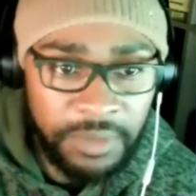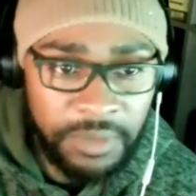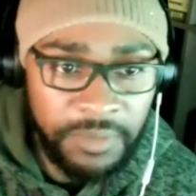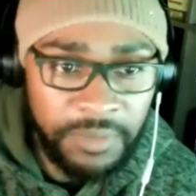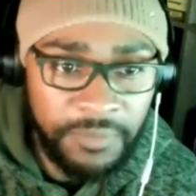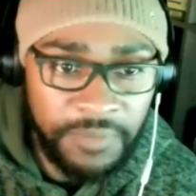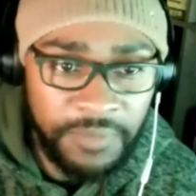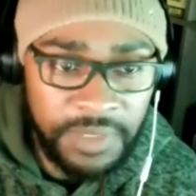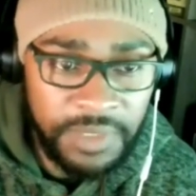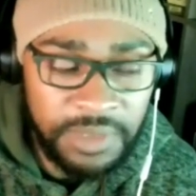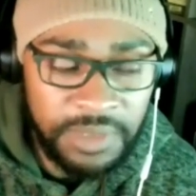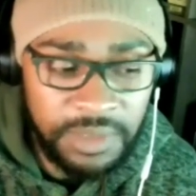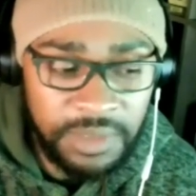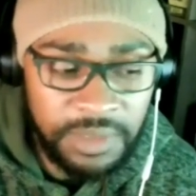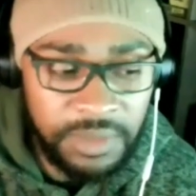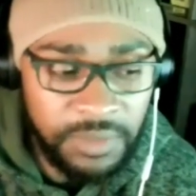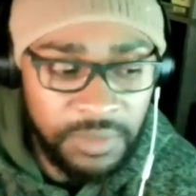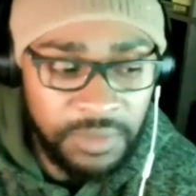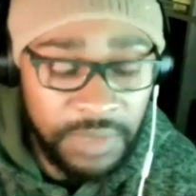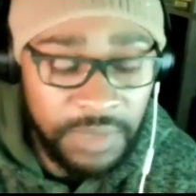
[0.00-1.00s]
feeds
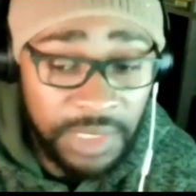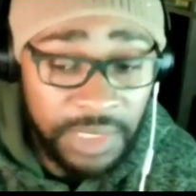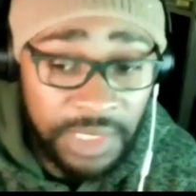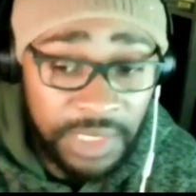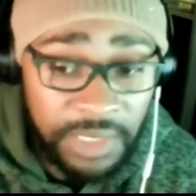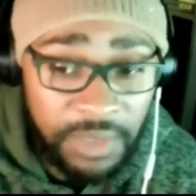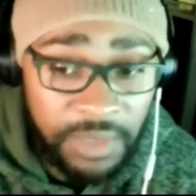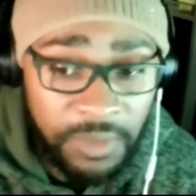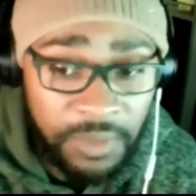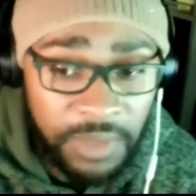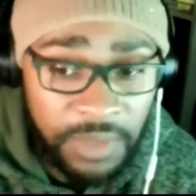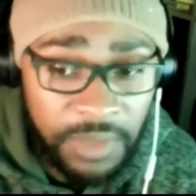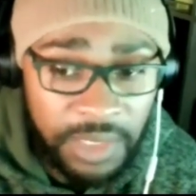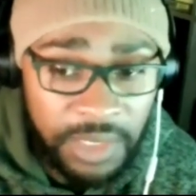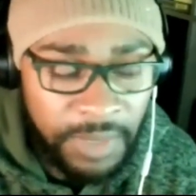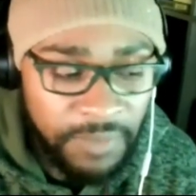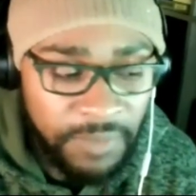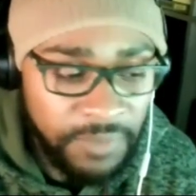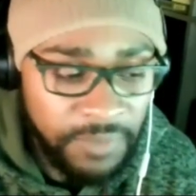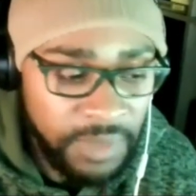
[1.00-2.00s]
into an ego
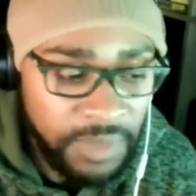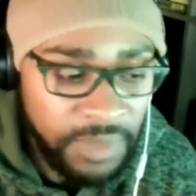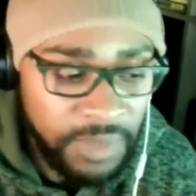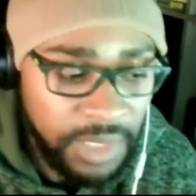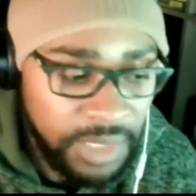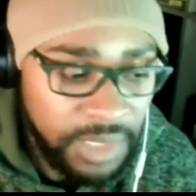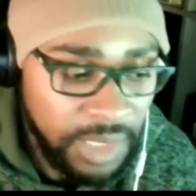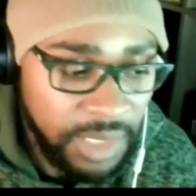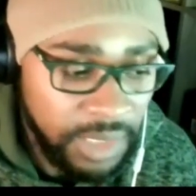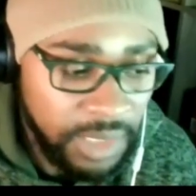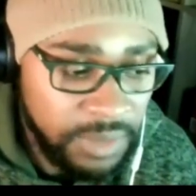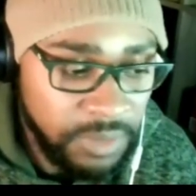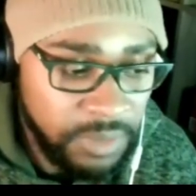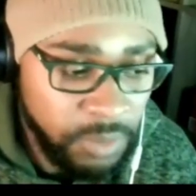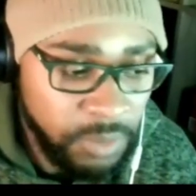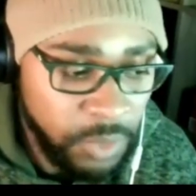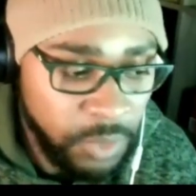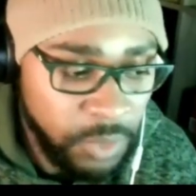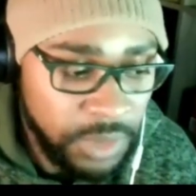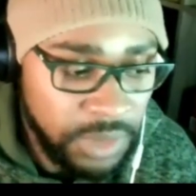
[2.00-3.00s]
thing. I feel like
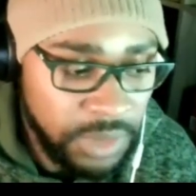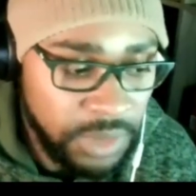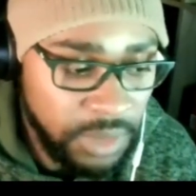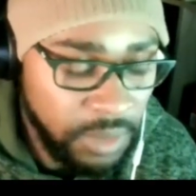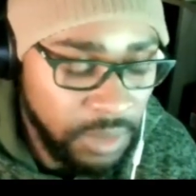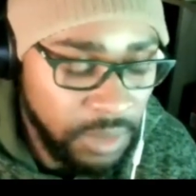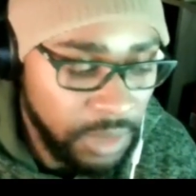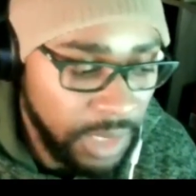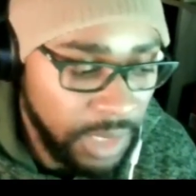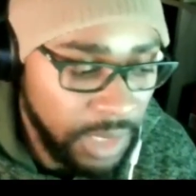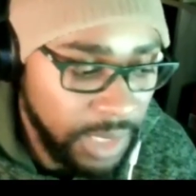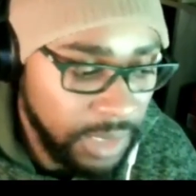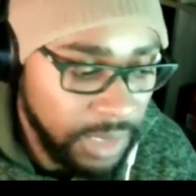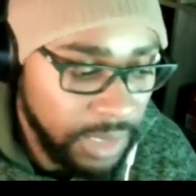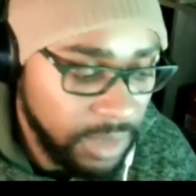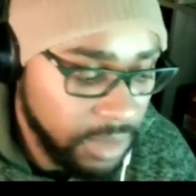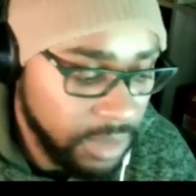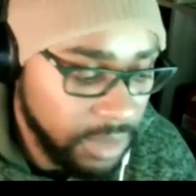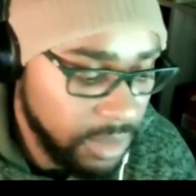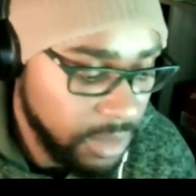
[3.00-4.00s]
that's more so
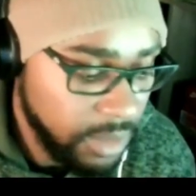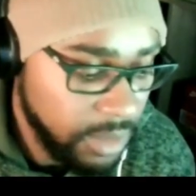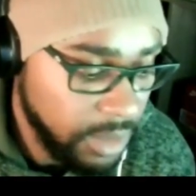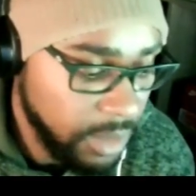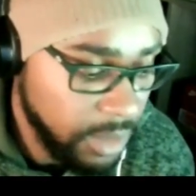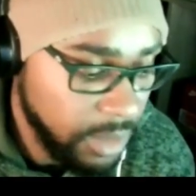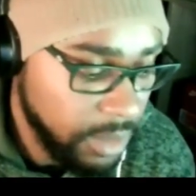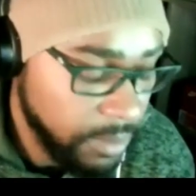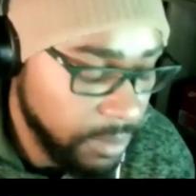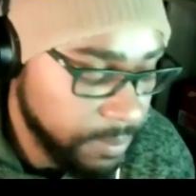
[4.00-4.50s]
like, I